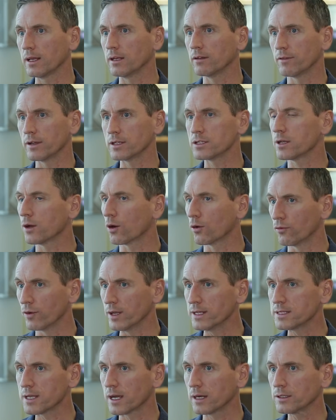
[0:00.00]
individually or
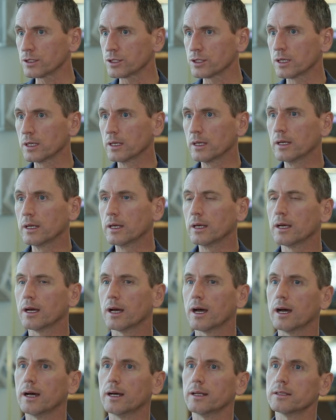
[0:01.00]
research,
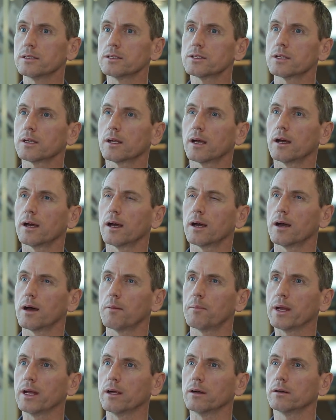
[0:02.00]
and
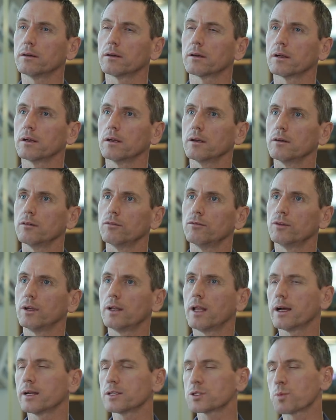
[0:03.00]
a bigger
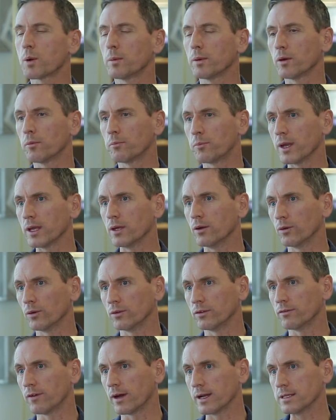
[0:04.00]
reliance probably on bring your
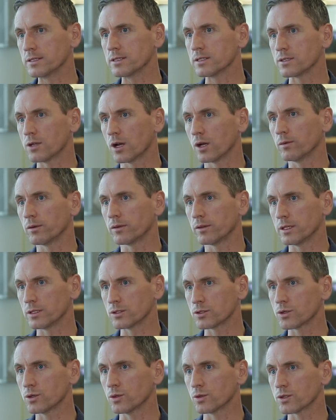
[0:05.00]
own devices now
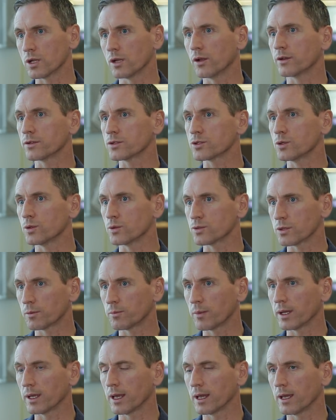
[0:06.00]
within schools. A lot of schools are
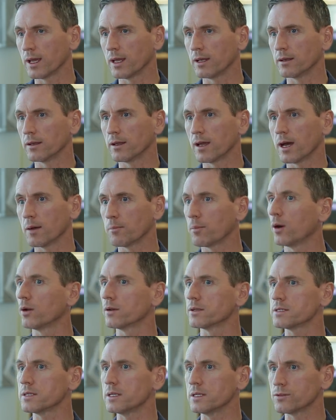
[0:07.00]
bringing in
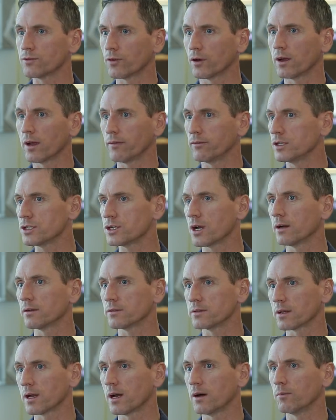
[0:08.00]
policies for every
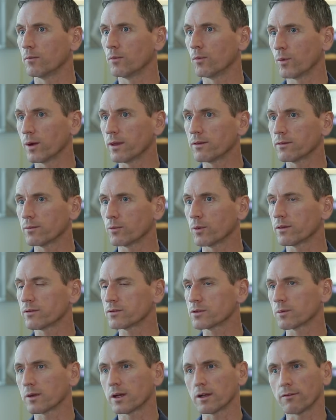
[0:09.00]
child to come with
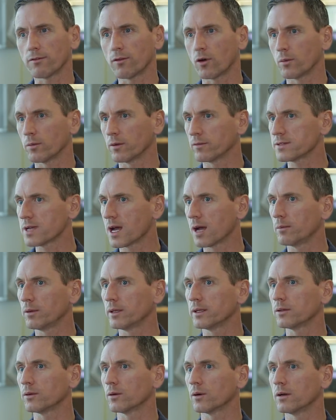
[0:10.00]
some kind of form of
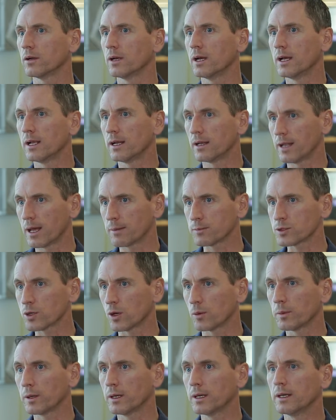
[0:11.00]
tablet or
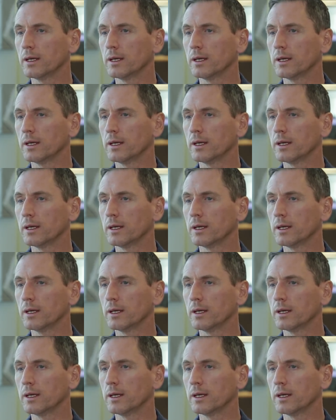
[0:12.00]
laptop.